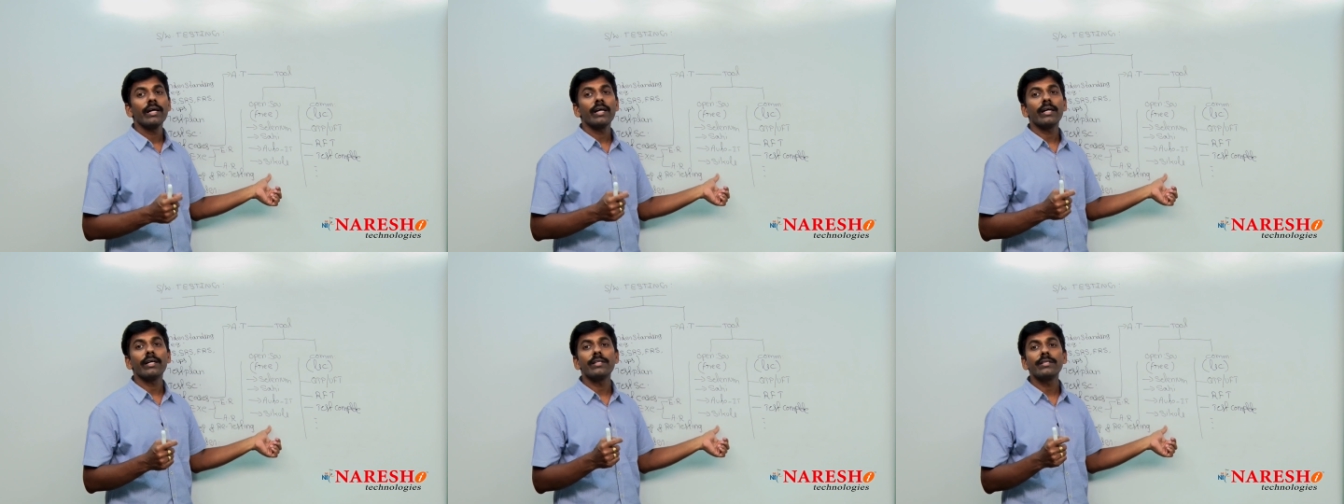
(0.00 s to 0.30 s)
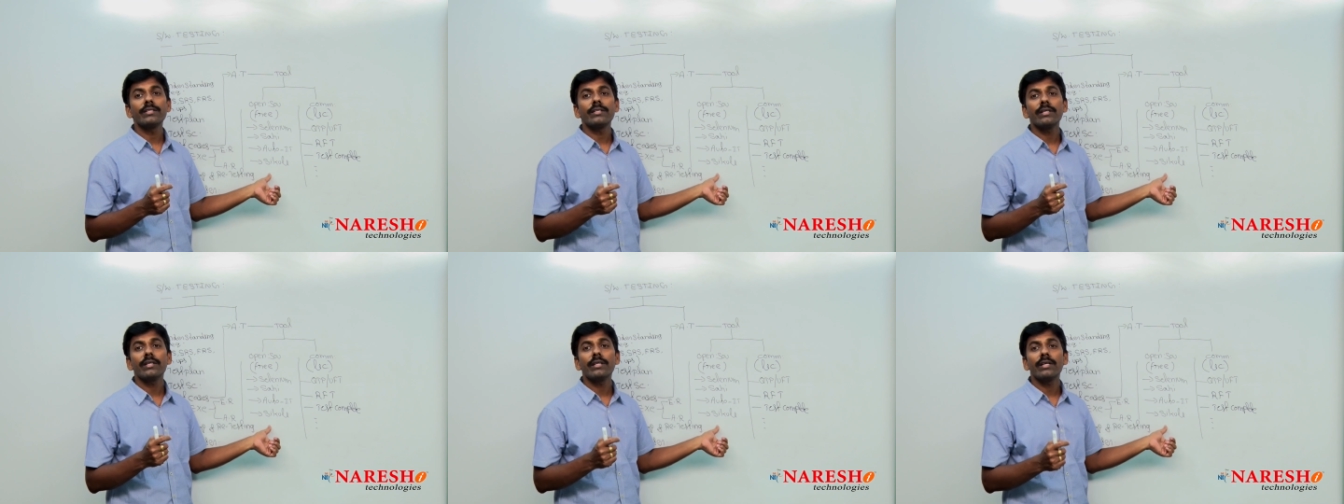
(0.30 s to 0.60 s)

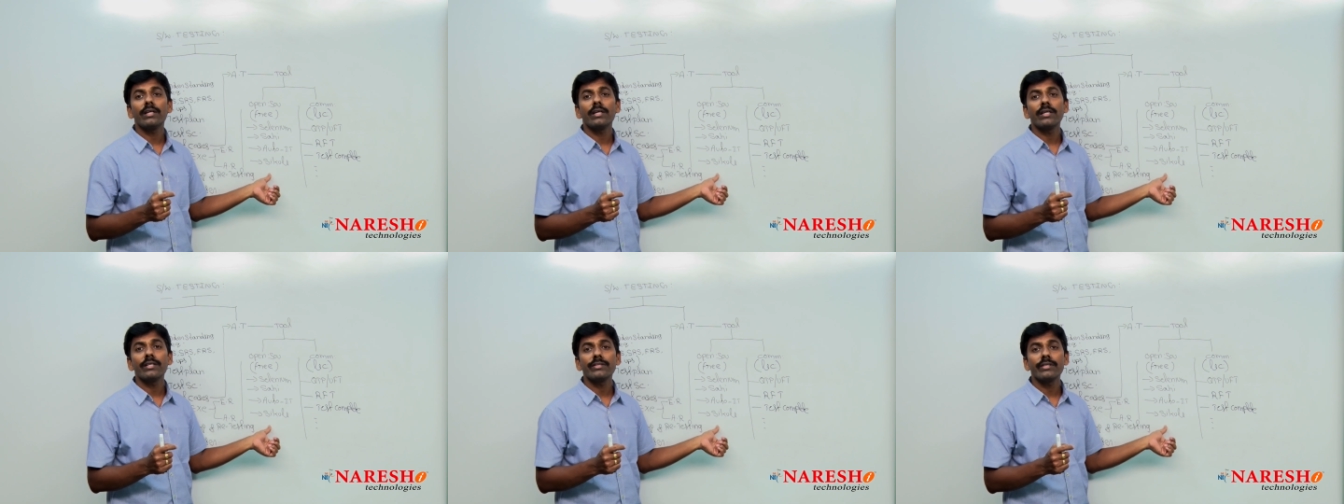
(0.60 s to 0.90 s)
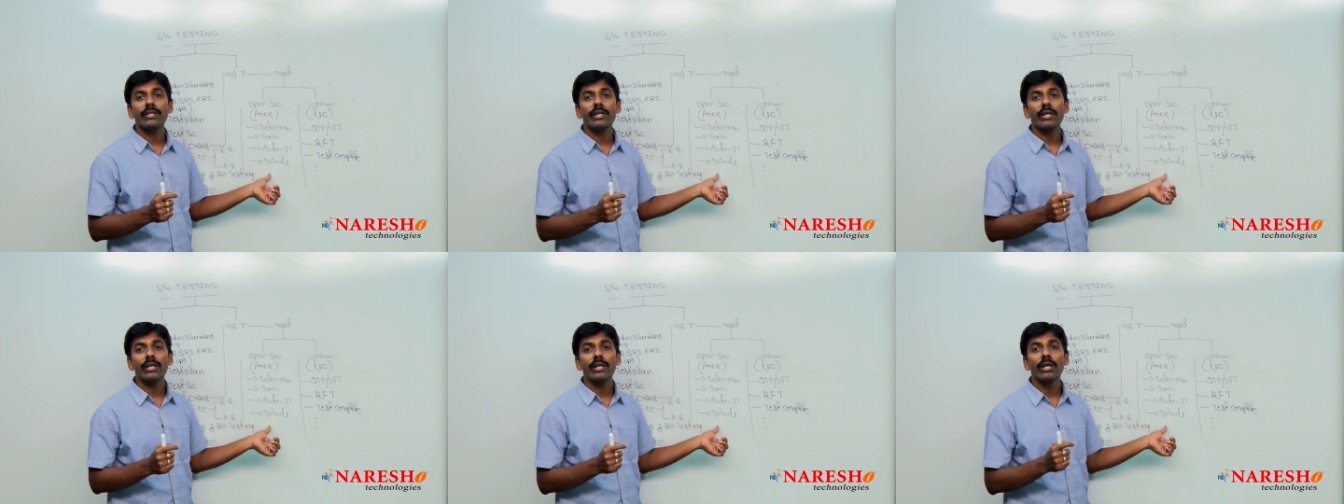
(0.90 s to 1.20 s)
consider
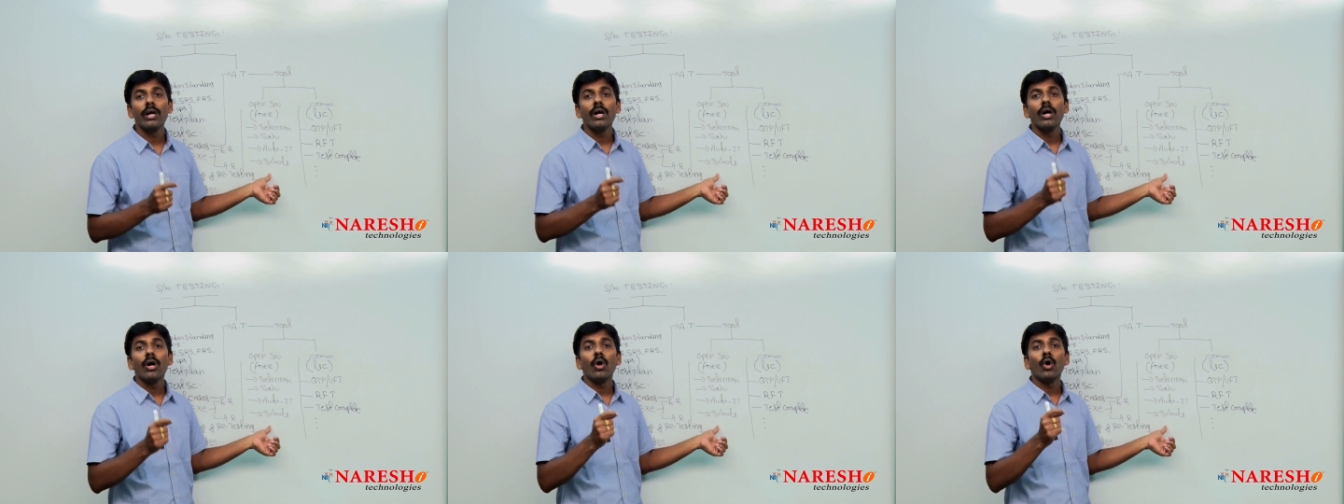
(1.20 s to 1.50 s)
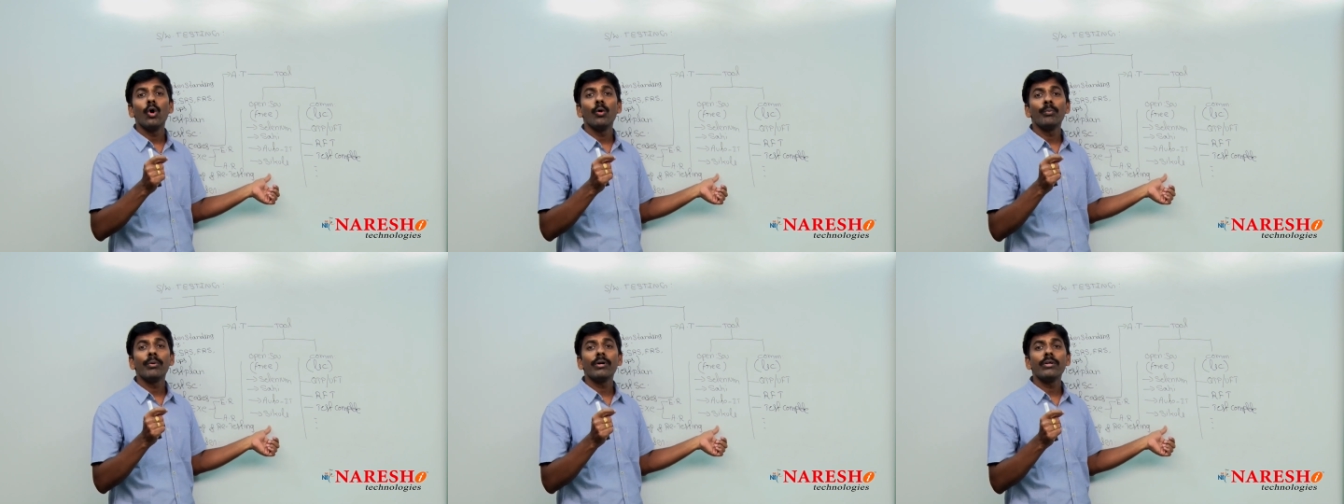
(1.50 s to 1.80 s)
as a
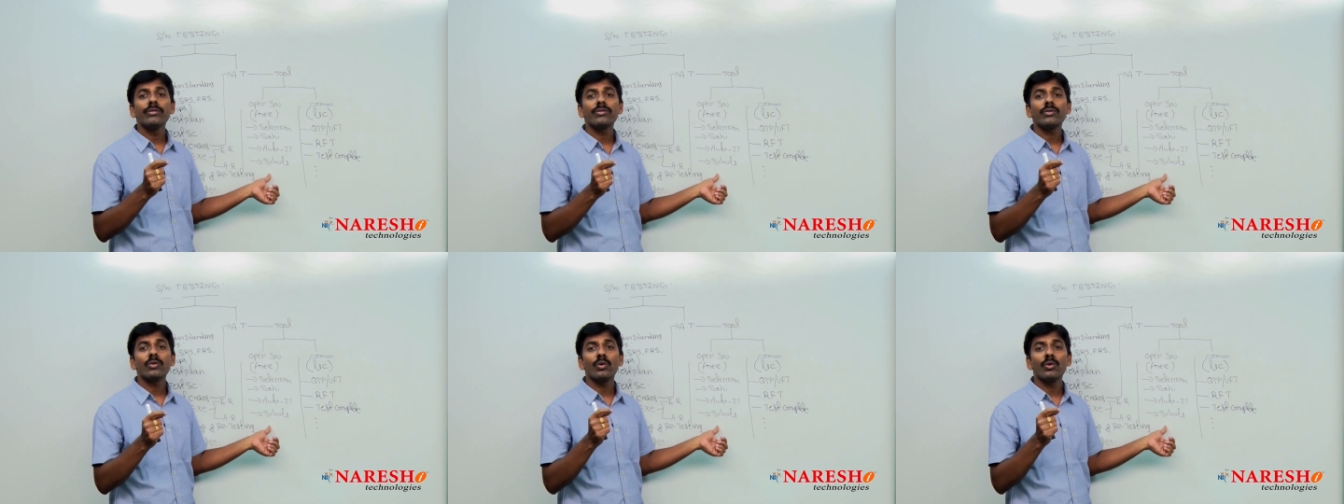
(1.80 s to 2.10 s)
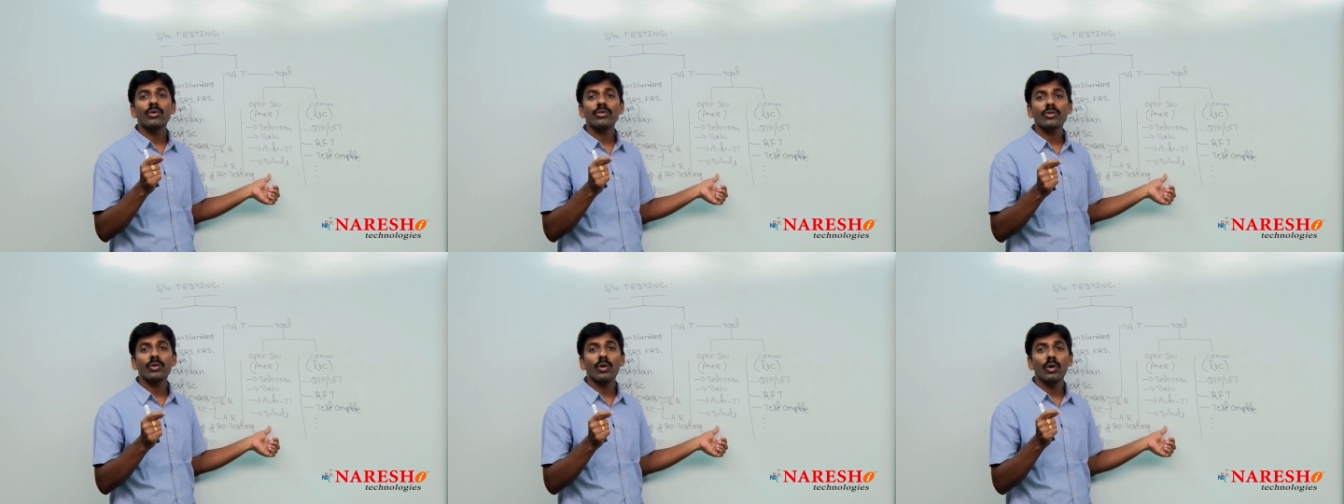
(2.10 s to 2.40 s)
open
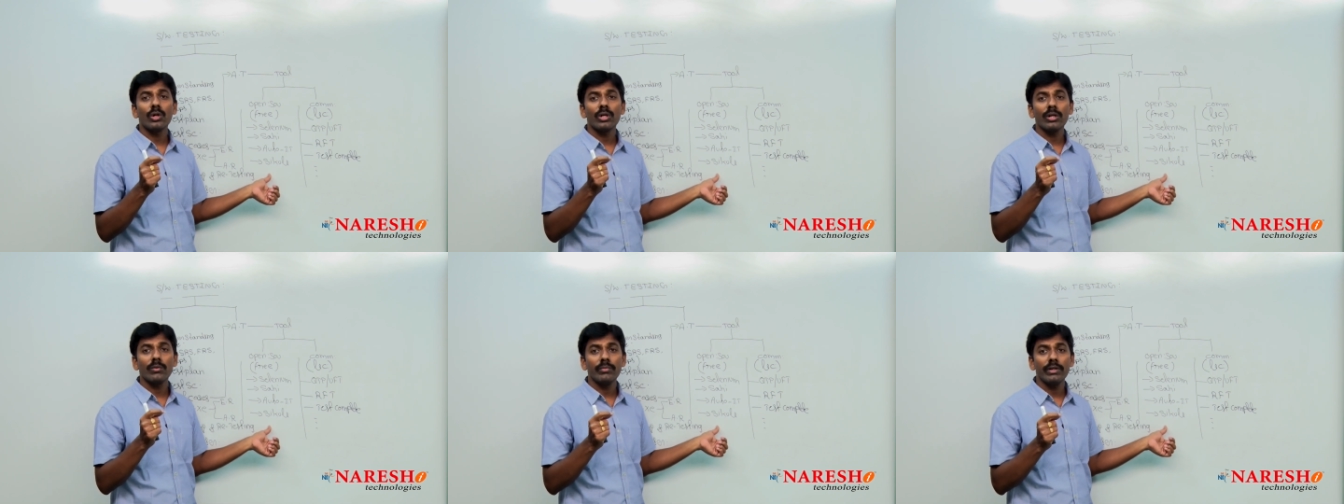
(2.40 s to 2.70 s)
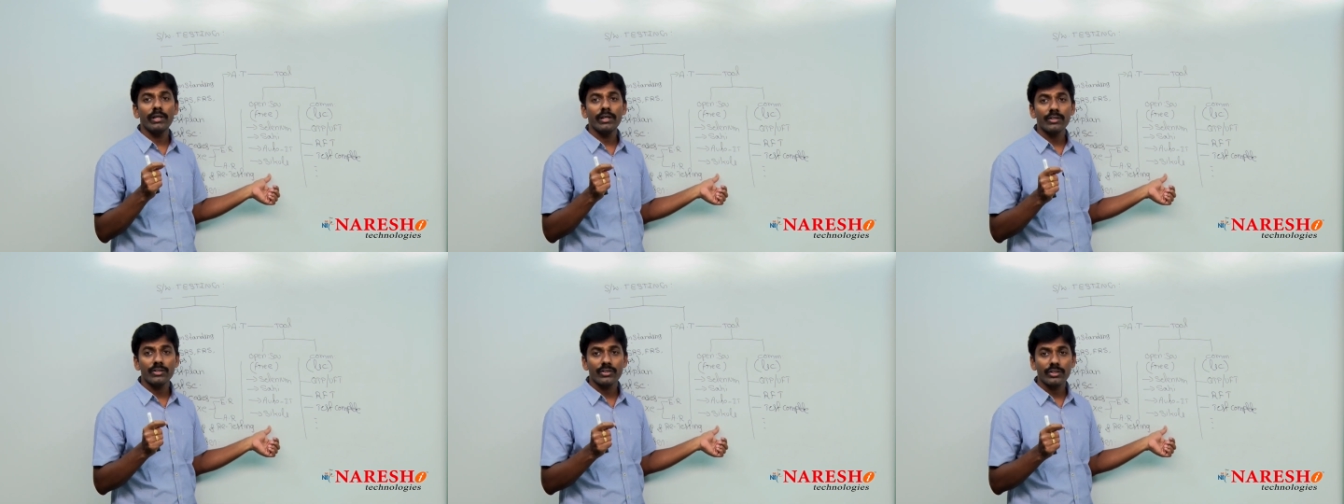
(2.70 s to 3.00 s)
source
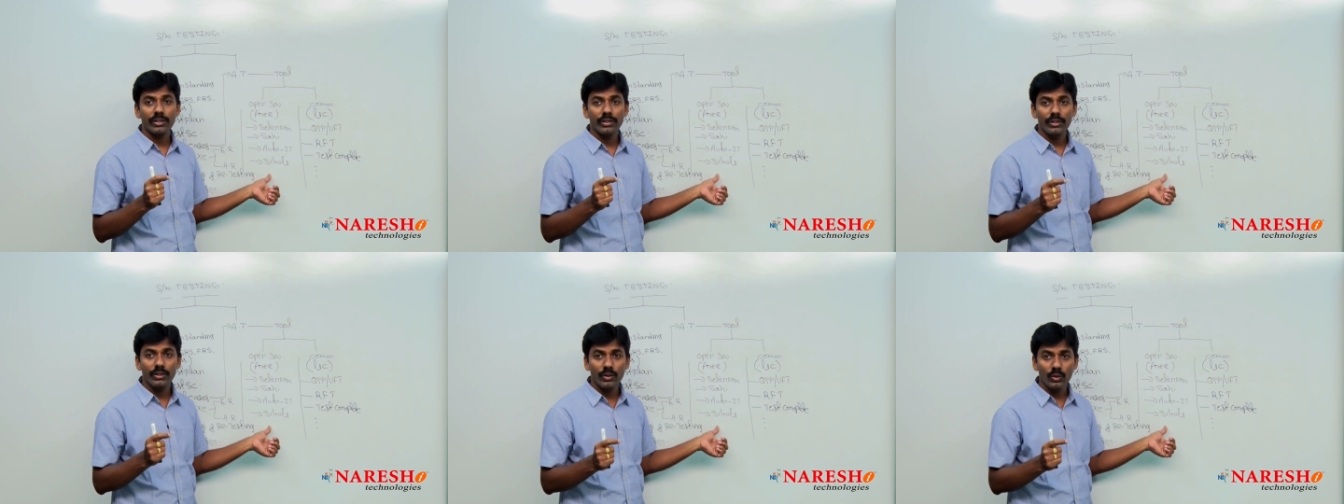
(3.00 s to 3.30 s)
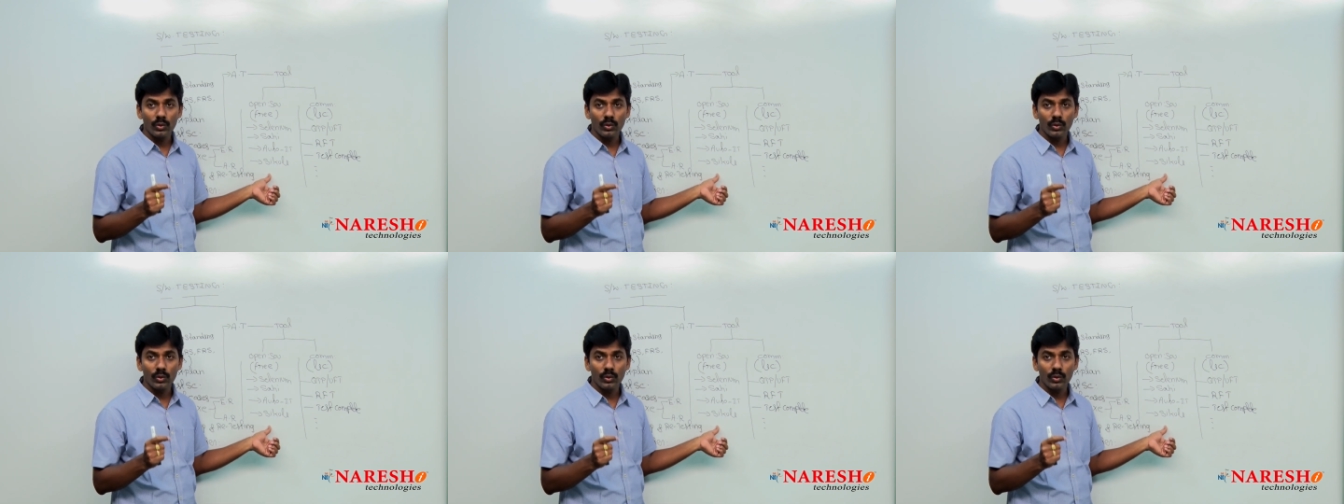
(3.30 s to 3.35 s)
automation